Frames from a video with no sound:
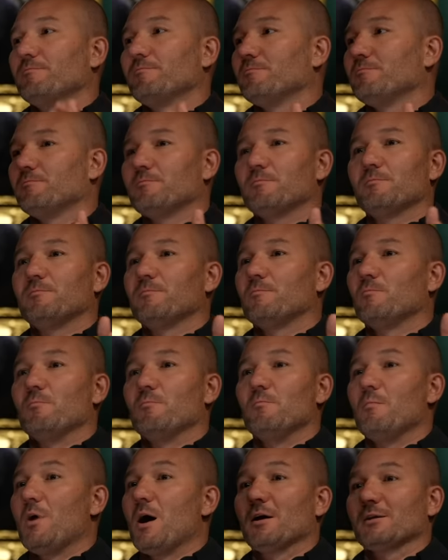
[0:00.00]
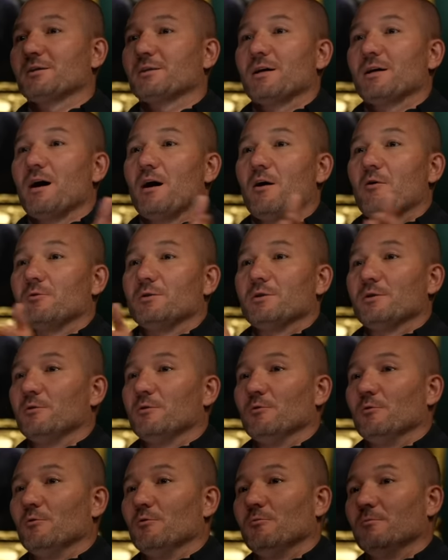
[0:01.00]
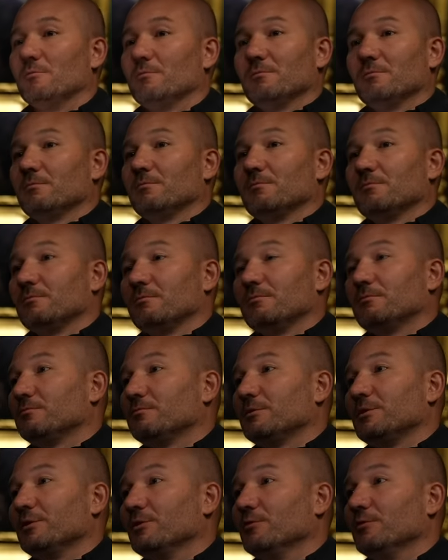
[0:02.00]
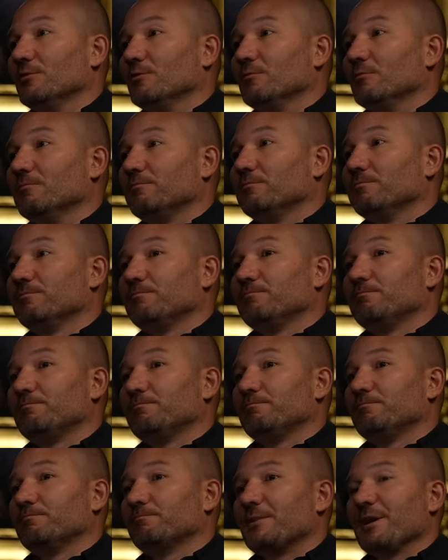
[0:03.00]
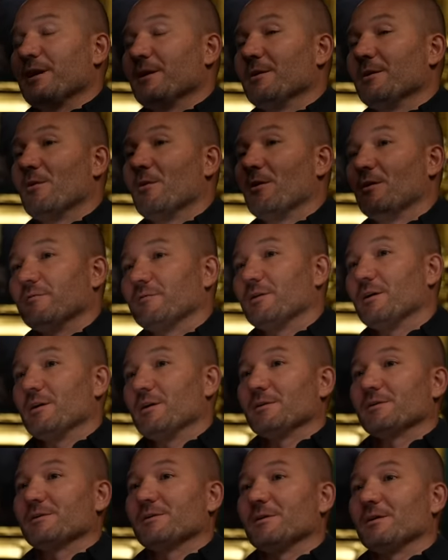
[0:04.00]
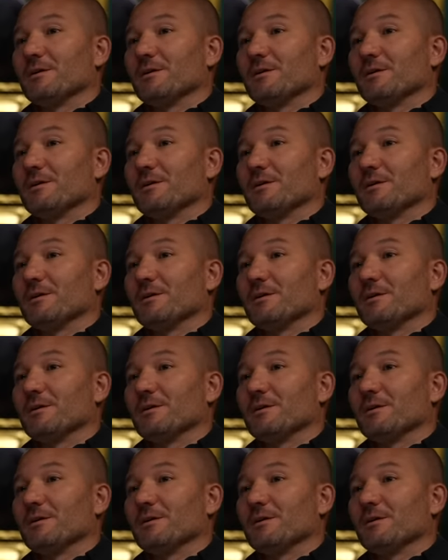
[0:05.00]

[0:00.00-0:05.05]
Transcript: well, well, oh, Moscow right. to to right. Kandahar, Afghanistan. There are